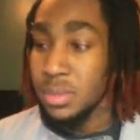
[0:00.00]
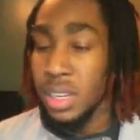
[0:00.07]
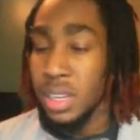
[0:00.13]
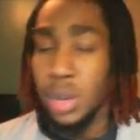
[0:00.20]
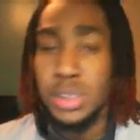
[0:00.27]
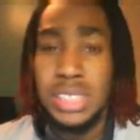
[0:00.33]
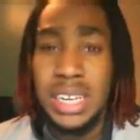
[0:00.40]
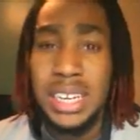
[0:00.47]

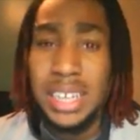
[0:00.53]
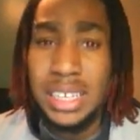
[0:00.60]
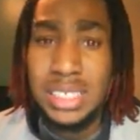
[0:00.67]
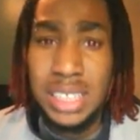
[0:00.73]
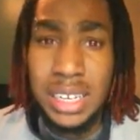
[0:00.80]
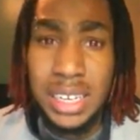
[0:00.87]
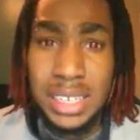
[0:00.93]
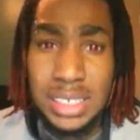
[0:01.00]
it's
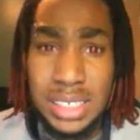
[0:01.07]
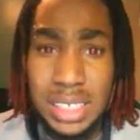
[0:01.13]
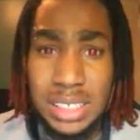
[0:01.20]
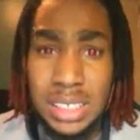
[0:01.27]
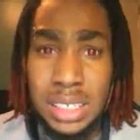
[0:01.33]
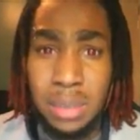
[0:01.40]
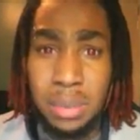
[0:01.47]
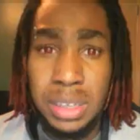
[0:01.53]

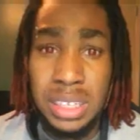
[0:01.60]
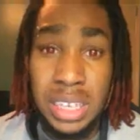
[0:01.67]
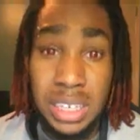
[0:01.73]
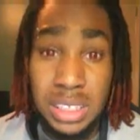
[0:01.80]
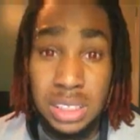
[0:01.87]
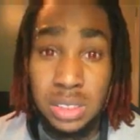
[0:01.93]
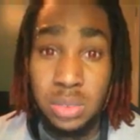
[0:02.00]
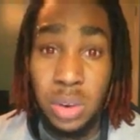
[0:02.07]
inconsistent, but
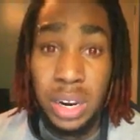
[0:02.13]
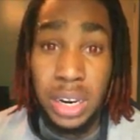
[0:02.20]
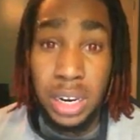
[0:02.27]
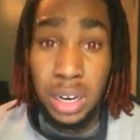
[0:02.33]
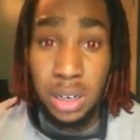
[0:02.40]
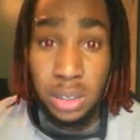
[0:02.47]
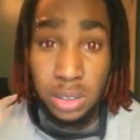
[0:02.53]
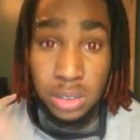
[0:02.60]
this right
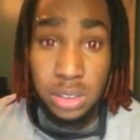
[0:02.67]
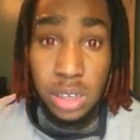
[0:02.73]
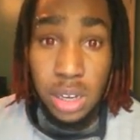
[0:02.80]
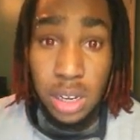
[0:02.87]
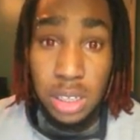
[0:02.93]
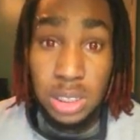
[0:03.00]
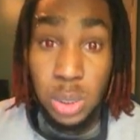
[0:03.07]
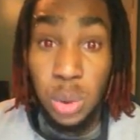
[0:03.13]
here,
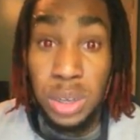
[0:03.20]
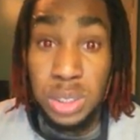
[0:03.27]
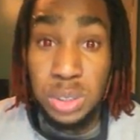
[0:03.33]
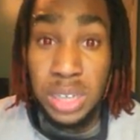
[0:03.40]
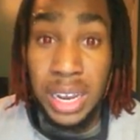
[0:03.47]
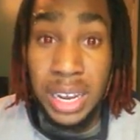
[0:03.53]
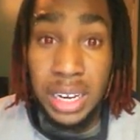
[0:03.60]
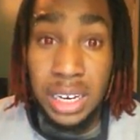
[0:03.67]

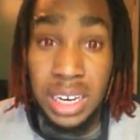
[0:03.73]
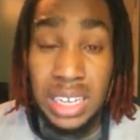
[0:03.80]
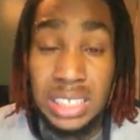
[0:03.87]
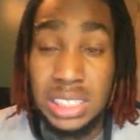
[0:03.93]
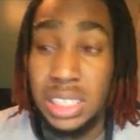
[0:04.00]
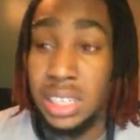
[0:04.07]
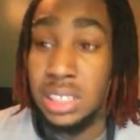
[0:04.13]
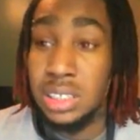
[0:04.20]
280,
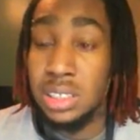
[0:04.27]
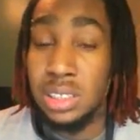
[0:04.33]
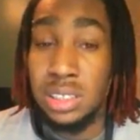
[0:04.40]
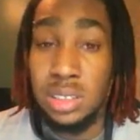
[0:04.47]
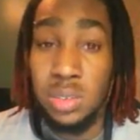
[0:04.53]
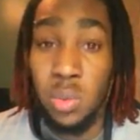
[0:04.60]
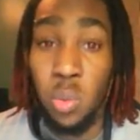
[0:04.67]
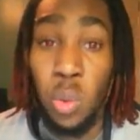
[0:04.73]
is just
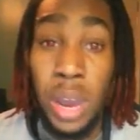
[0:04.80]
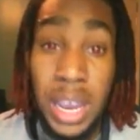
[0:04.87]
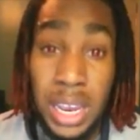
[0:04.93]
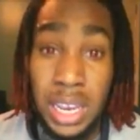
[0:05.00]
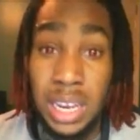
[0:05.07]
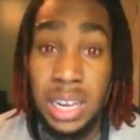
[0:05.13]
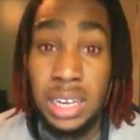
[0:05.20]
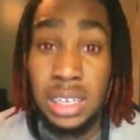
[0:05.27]

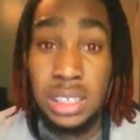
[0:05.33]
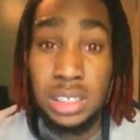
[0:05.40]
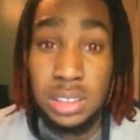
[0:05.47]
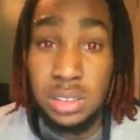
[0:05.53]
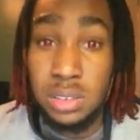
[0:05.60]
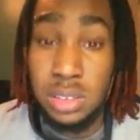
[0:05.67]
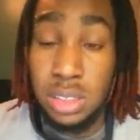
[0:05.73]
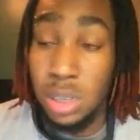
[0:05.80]
way,
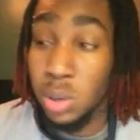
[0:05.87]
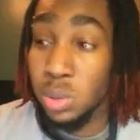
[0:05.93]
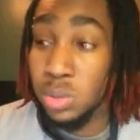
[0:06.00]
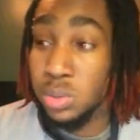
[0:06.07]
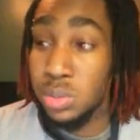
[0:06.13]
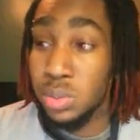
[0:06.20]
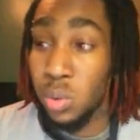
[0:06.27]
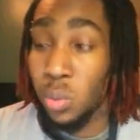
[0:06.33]
you
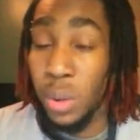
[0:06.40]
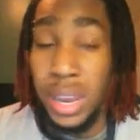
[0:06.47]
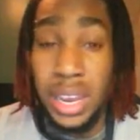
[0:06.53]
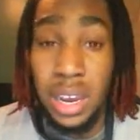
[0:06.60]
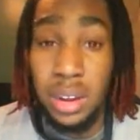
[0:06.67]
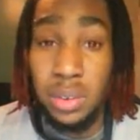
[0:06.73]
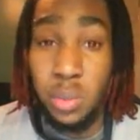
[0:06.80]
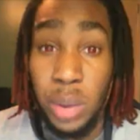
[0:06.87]
know,
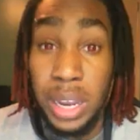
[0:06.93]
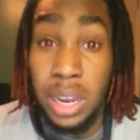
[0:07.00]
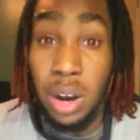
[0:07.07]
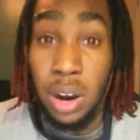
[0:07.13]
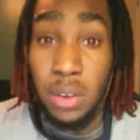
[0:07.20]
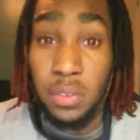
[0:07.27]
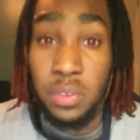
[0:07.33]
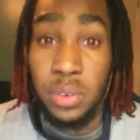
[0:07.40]
way
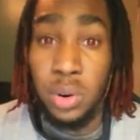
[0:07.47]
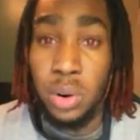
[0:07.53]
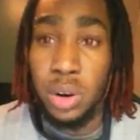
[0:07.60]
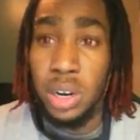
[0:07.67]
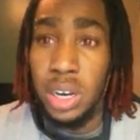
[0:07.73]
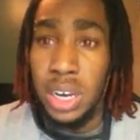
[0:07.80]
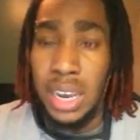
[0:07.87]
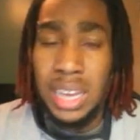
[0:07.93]
off,
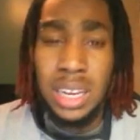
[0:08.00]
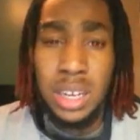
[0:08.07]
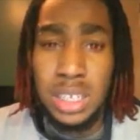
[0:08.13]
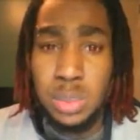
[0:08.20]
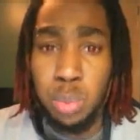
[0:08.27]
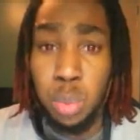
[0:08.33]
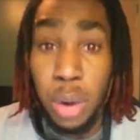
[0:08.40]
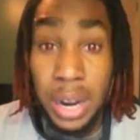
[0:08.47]
or it
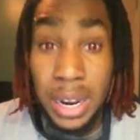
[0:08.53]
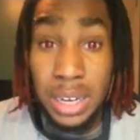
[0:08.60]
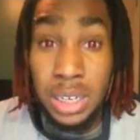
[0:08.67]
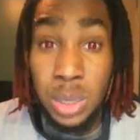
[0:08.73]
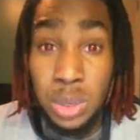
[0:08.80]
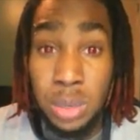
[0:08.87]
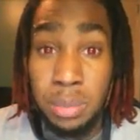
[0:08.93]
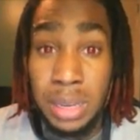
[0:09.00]
looks brand
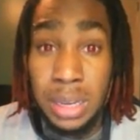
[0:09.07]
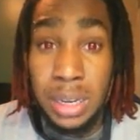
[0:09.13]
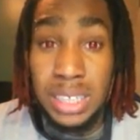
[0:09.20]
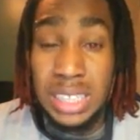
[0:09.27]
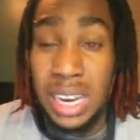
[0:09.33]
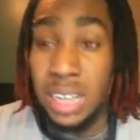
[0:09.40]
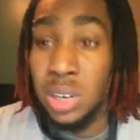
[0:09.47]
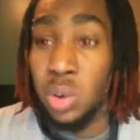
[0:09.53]
new to me,
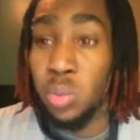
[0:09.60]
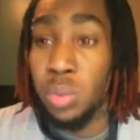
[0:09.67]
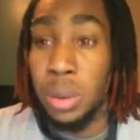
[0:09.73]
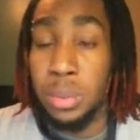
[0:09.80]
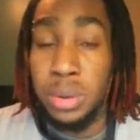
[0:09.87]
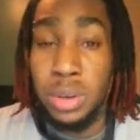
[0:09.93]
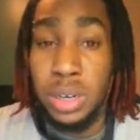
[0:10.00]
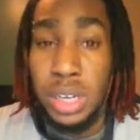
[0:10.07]
because I don't
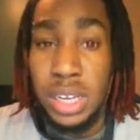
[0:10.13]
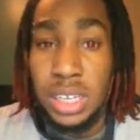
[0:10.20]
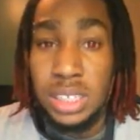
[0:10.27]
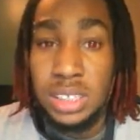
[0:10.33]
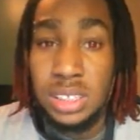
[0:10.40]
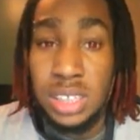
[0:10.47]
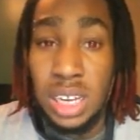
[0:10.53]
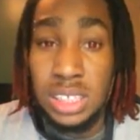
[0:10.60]
remember
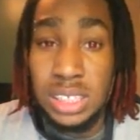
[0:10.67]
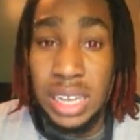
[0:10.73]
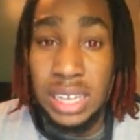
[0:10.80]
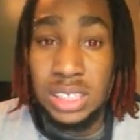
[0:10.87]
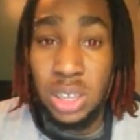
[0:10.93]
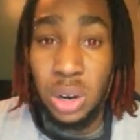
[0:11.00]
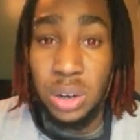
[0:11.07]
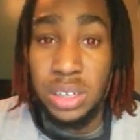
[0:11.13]

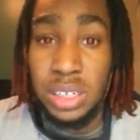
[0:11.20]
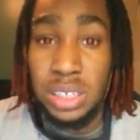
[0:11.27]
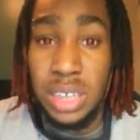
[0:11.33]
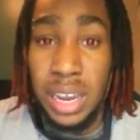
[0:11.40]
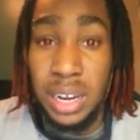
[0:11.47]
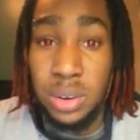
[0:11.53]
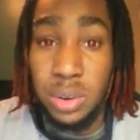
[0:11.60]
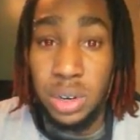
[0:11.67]
Sasuke talking to
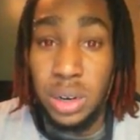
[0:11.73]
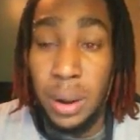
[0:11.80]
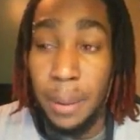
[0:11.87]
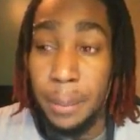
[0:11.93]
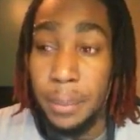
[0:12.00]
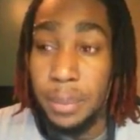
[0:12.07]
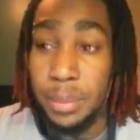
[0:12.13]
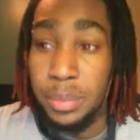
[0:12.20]
Deidara
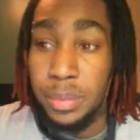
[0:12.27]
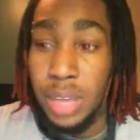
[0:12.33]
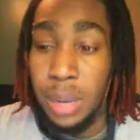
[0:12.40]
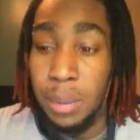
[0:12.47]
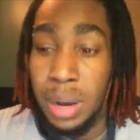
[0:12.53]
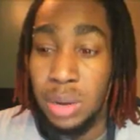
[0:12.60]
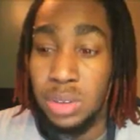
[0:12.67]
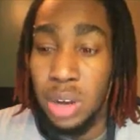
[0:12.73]

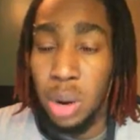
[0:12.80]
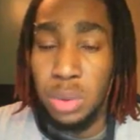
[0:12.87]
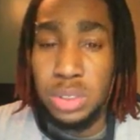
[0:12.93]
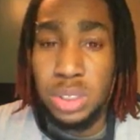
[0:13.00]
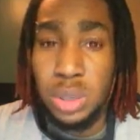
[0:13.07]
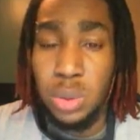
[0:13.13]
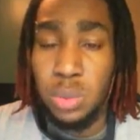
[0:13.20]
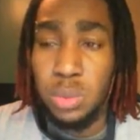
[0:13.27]
about
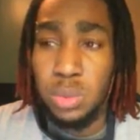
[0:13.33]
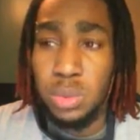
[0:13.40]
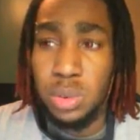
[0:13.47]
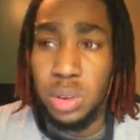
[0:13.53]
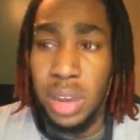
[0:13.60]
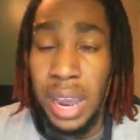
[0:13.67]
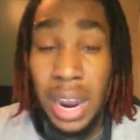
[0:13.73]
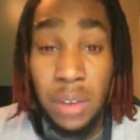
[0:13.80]
Naruto
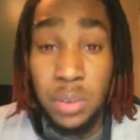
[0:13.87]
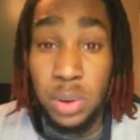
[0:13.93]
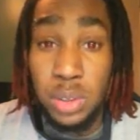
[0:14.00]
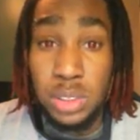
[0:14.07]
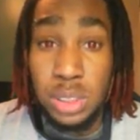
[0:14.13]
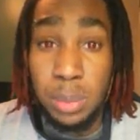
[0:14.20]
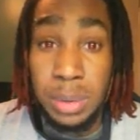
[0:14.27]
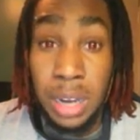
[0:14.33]

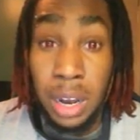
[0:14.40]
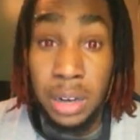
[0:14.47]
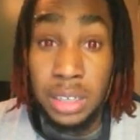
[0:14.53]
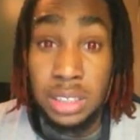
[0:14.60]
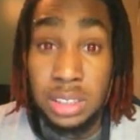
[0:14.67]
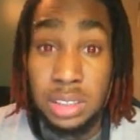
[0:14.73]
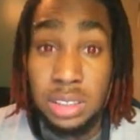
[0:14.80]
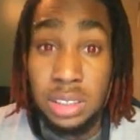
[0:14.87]
ever, to be
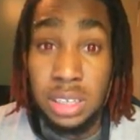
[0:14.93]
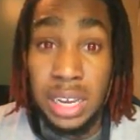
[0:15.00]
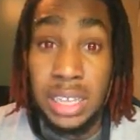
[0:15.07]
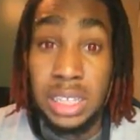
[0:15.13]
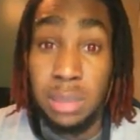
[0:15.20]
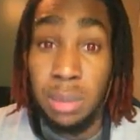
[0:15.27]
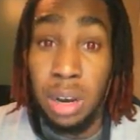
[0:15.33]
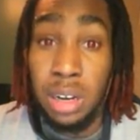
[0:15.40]
honest,
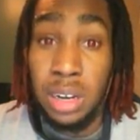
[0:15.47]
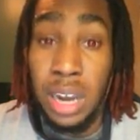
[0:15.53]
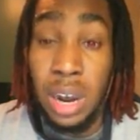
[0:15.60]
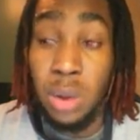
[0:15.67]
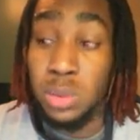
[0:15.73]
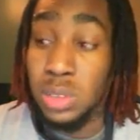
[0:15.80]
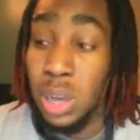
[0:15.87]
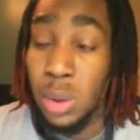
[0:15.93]
in the manga. I
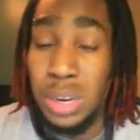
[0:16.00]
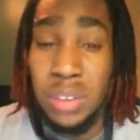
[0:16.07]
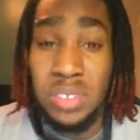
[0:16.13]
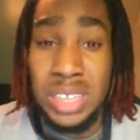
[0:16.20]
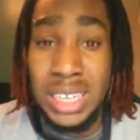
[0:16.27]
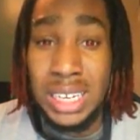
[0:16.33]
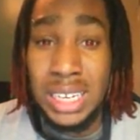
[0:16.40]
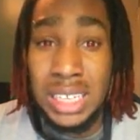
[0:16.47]
don't
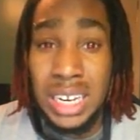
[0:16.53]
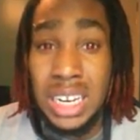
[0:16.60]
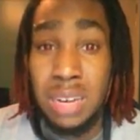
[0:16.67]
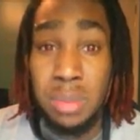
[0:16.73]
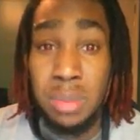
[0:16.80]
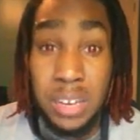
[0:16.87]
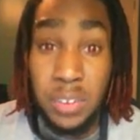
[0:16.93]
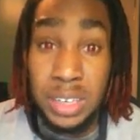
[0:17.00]
even think he
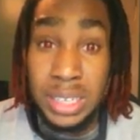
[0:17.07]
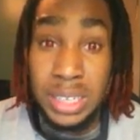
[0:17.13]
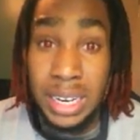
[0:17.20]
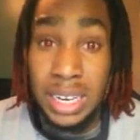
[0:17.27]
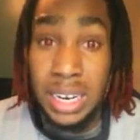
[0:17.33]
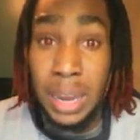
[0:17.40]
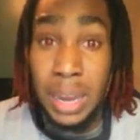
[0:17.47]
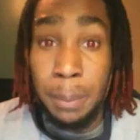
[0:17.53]
did, but if he
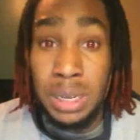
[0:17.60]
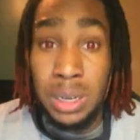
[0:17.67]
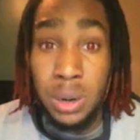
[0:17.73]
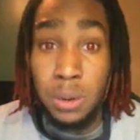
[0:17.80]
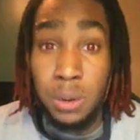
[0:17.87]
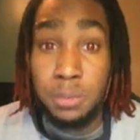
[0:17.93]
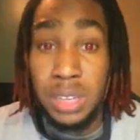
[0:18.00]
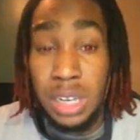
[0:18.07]
did, let me
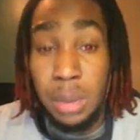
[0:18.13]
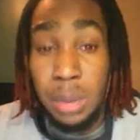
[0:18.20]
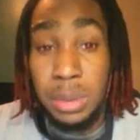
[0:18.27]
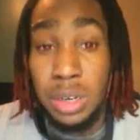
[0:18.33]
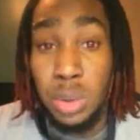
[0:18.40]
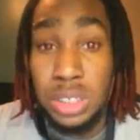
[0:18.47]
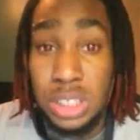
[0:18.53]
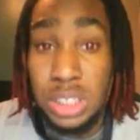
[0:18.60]
know
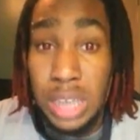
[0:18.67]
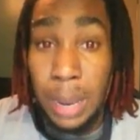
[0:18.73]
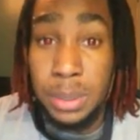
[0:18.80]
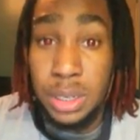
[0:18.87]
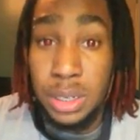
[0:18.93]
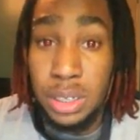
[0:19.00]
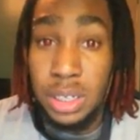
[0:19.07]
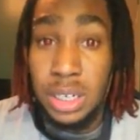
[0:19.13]
what
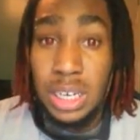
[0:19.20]
chapter,